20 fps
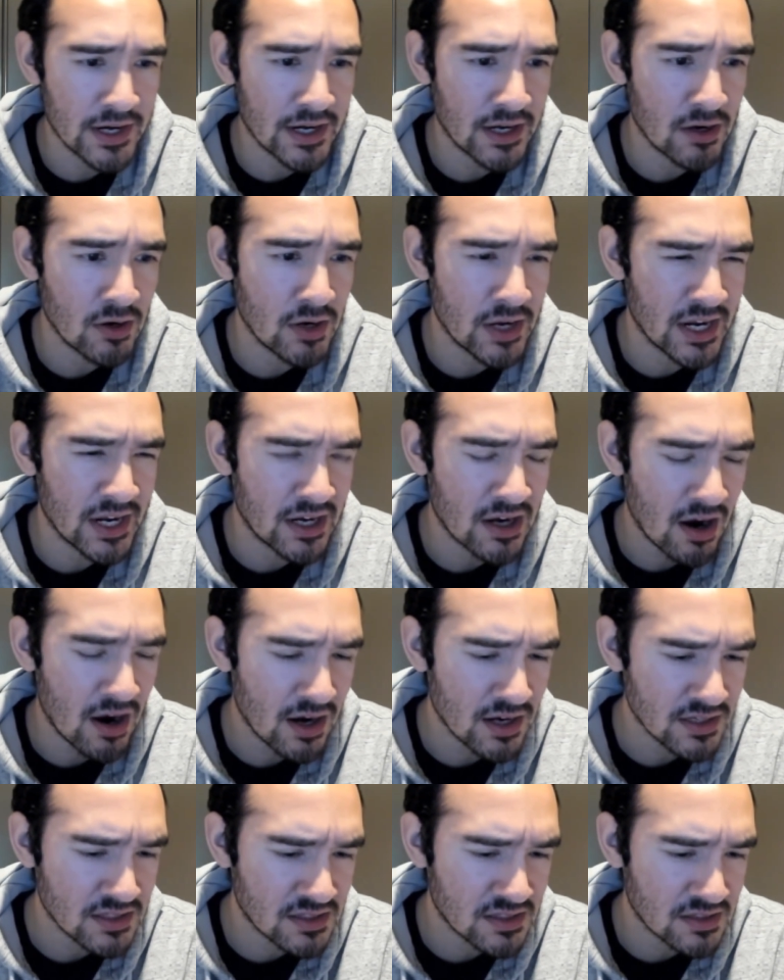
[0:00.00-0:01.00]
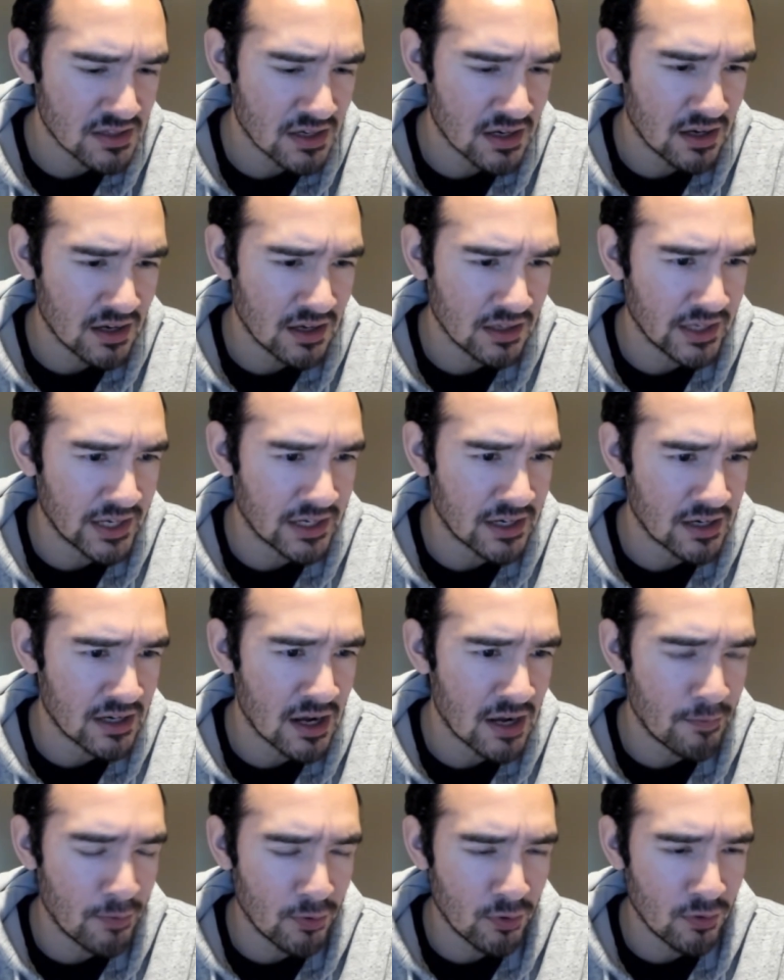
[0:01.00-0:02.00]
It costs like a
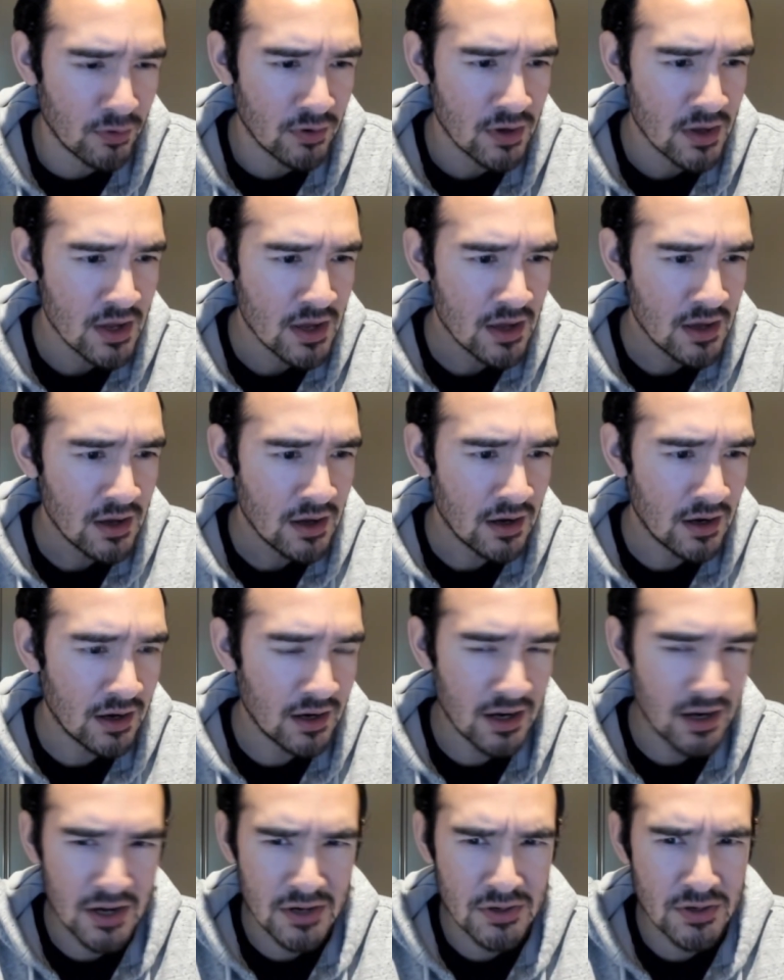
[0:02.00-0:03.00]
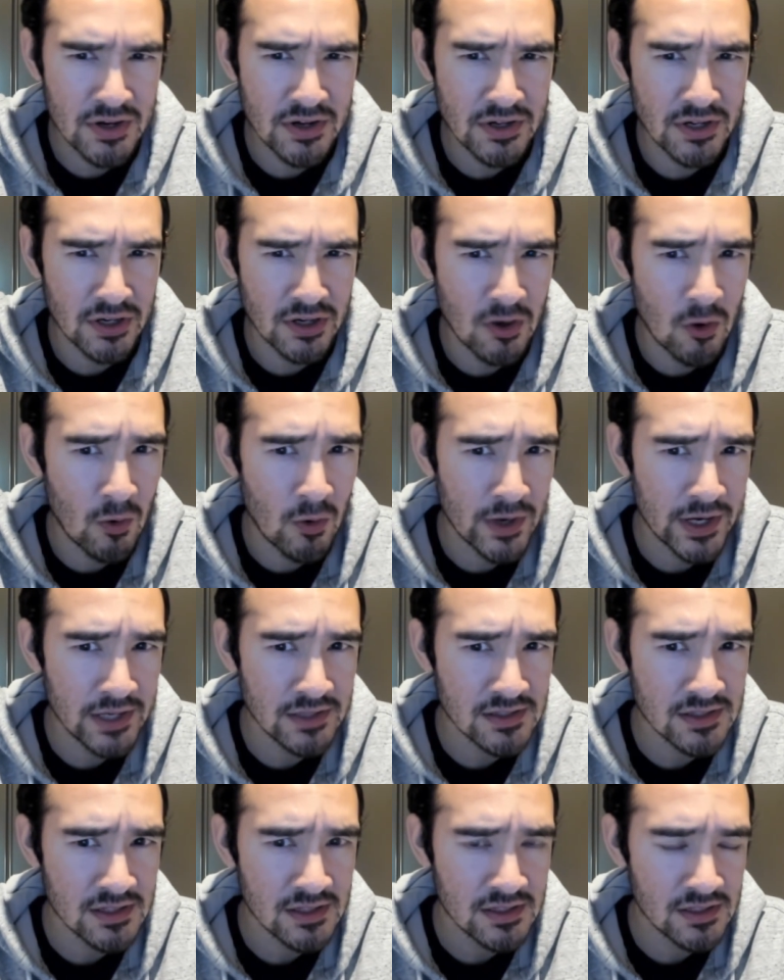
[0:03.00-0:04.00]
couple hundred of your
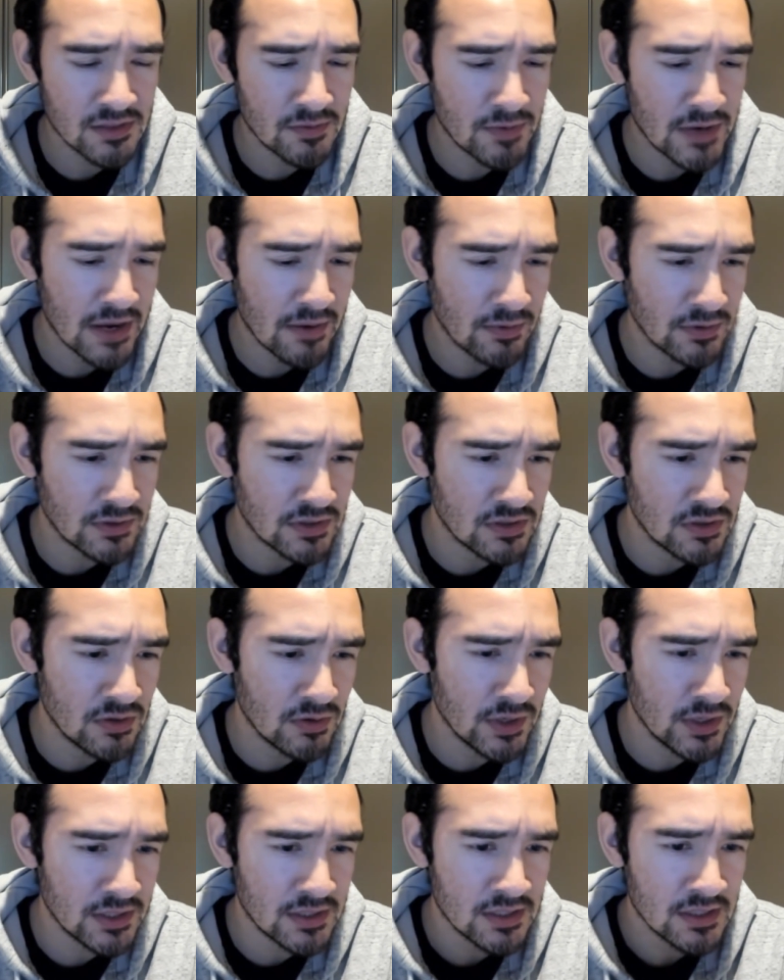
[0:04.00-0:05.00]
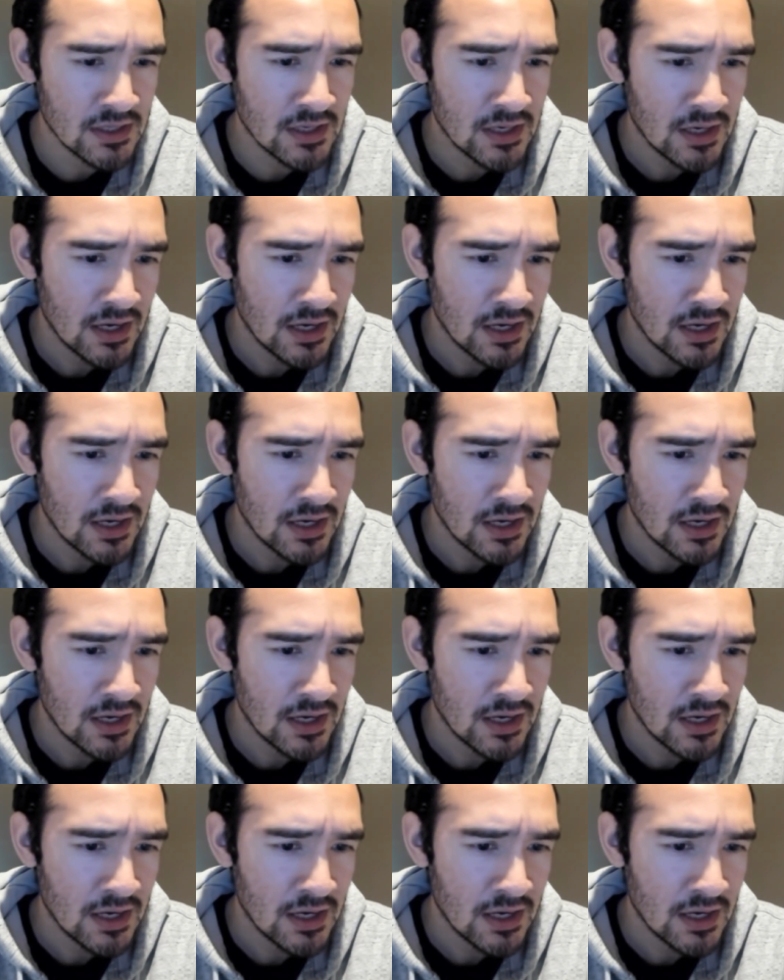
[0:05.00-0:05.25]
coins to be able to do it.